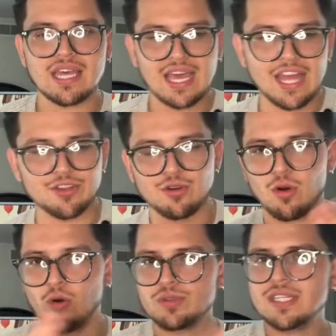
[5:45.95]
And your
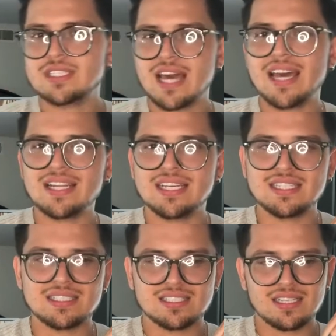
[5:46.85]
only debt
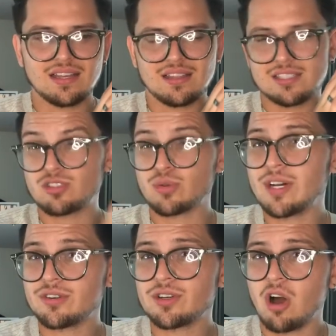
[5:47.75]
is this
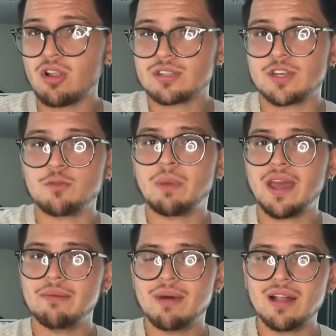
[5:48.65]
$300 that you
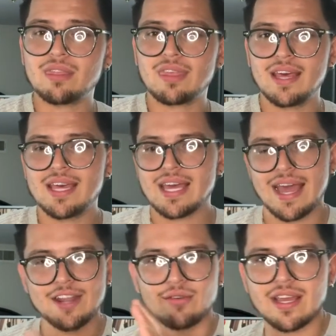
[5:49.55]
pay a month,
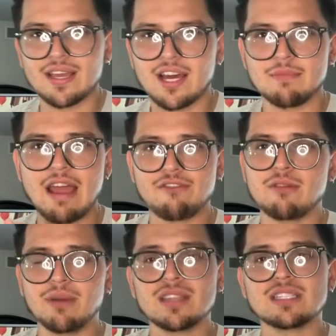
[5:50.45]
and your income
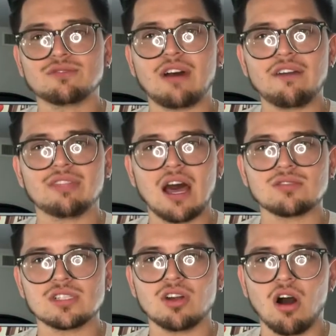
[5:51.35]
every month is
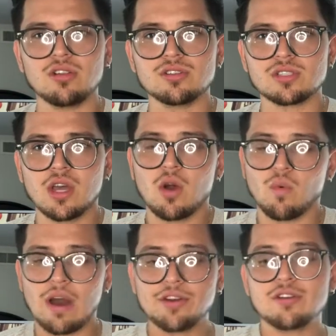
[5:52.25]
$5,000.
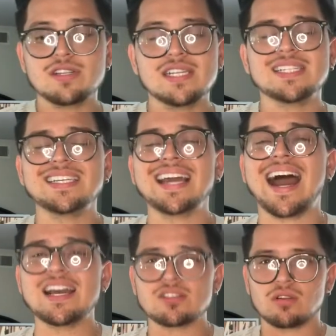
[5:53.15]
Well, your
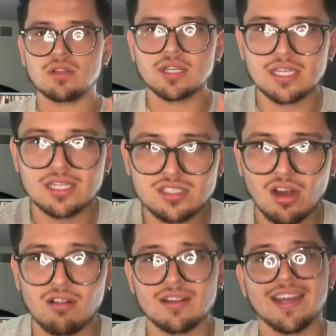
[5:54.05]
DTIs are looking
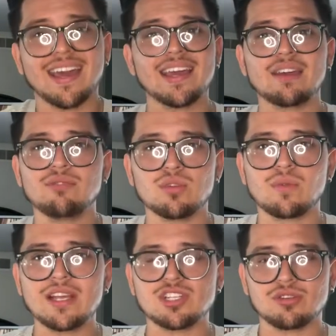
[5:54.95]
solid. I can't give you the
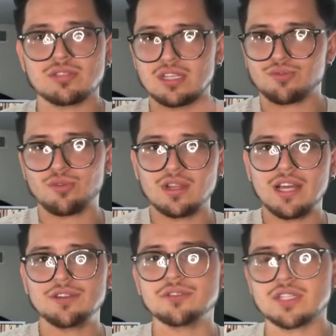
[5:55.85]
ratios, that's for a
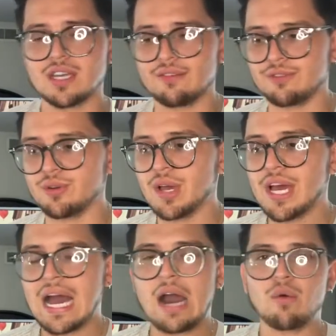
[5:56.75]
lender to give you.
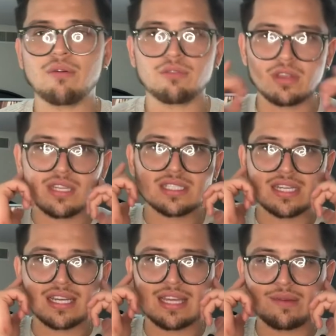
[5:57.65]
However, this
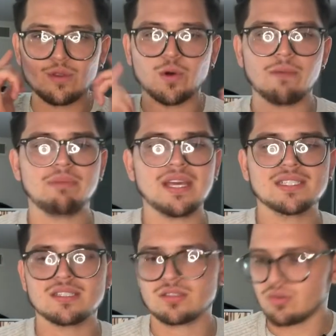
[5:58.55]
can give you a basis.